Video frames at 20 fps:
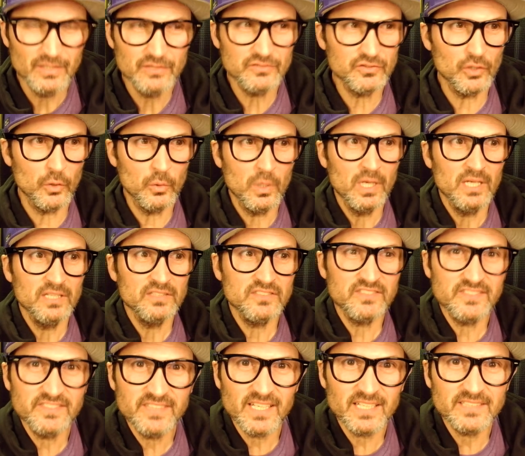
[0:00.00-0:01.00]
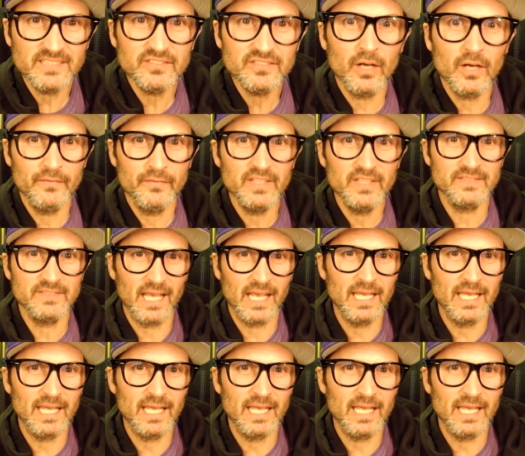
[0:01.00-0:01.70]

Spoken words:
So 6 of his